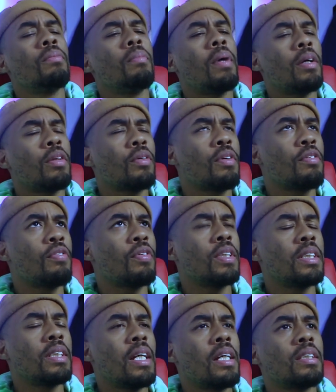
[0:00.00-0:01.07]
About three, four
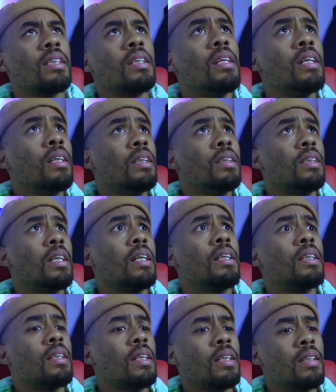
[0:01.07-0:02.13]
steps. Da,
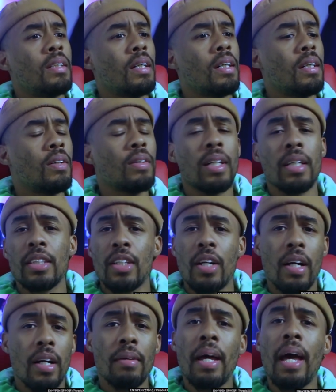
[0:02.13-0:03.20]
da, da. Okay,
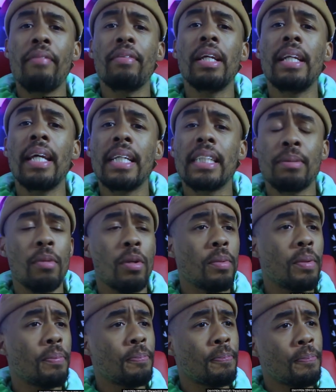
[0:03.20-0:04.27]
sorry. Having a dance
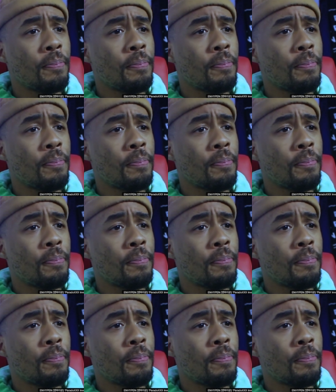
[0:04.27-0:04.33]
moment.